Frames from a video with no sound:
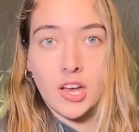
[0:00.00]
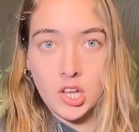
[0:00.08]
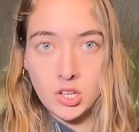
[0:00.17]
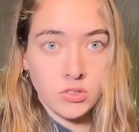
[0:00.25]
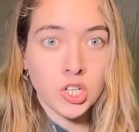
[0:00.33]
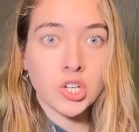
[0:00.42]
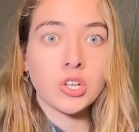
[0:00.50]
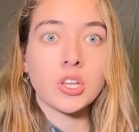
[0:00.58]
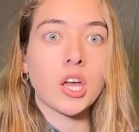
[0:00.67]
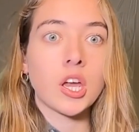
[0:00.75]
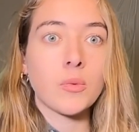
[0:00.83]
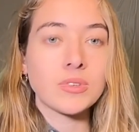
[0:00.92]

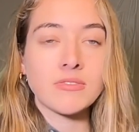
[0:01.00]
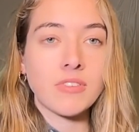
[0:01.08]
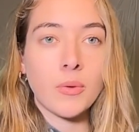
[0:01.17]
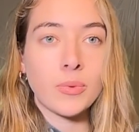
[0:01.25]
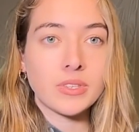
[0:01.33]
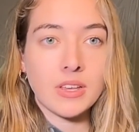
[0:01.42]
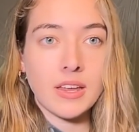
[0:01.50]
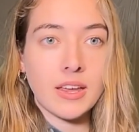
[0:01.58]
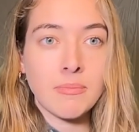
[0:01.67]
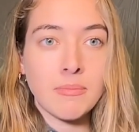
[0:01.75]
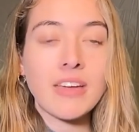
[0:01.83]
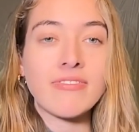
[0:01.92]
literally it was
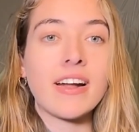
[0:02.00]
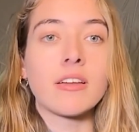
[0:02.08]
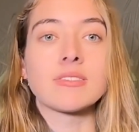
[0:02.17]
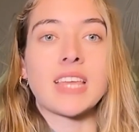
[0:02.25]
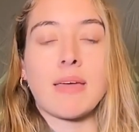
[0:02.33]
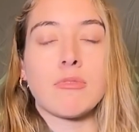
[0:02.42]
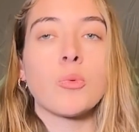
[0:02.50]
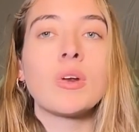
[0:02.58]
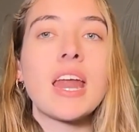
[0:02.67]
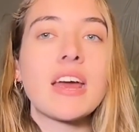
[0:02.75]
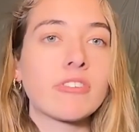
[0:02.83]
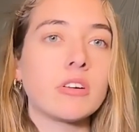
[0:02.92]
an NBA Finals game. You would
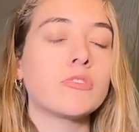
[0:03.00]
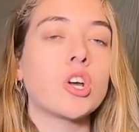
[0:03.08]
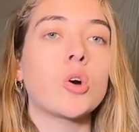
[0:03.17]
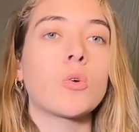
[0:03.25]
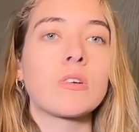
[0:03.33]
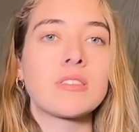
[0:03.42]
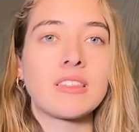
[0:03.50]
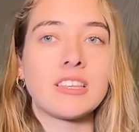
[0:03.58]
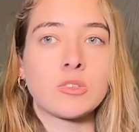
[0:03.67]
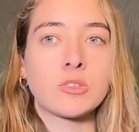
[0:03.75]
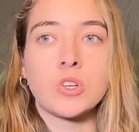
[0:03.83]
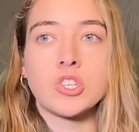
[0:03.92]
never have known that
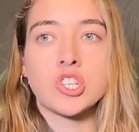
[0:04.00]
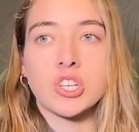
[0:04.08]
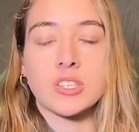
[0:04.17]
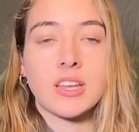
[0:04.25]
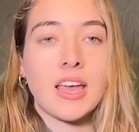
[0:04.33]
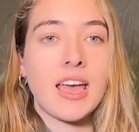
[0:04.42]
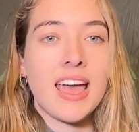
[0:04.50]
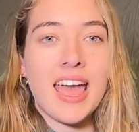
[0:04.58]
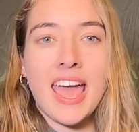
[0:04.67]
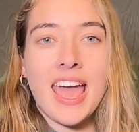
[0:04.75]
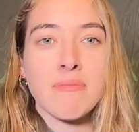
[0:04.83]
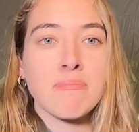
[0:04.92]
this was just
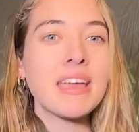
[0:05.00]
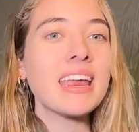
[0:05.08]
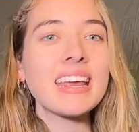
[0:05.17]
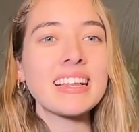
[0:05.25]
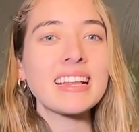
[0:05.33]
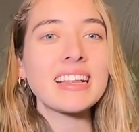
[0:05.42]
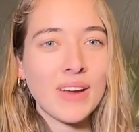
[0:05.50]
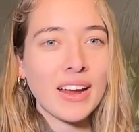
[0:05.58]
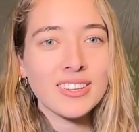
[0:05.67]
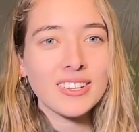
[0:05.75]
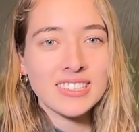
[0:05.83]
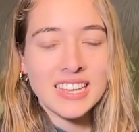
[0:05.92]
a meaningless
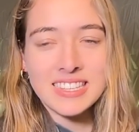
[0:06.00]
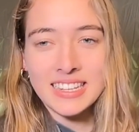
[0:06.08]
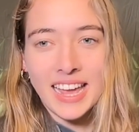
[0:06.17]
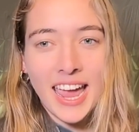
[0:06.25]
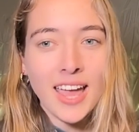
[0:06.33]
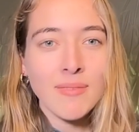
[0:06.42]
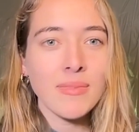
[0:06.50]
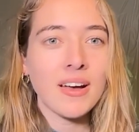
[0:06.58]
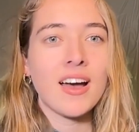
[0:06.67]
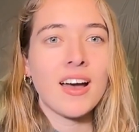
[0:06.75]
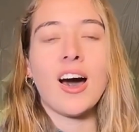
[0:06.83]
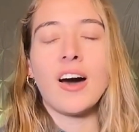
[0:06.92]
regular season game.
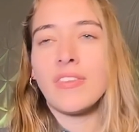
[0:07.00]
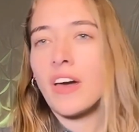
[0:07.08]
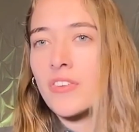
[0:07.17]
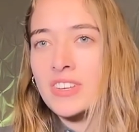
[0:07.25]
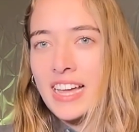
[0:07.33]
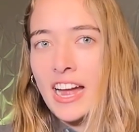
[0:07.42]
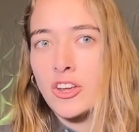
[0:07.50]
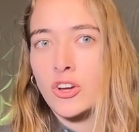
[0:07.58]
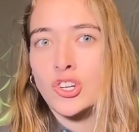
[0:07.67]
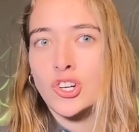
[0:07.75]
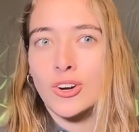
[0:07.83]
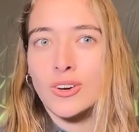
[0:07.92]
On the other side, you had
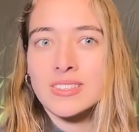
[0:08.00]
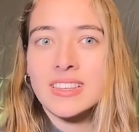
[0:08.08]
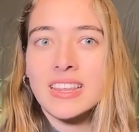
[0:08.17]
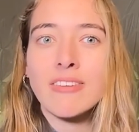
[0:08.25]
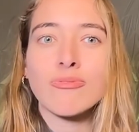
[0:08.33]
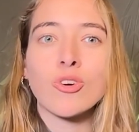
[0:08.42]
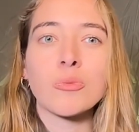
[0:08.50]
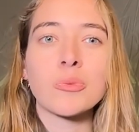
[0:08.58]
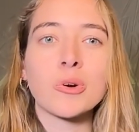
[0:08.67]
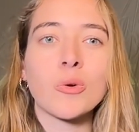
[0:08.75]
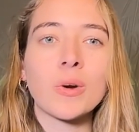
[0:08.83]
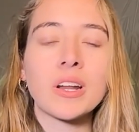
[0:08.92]
Charles Lee, former
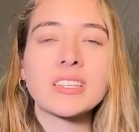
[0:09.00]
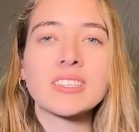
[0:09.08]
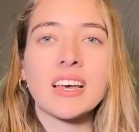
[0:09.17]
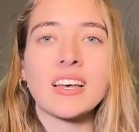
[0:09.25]
Hornets,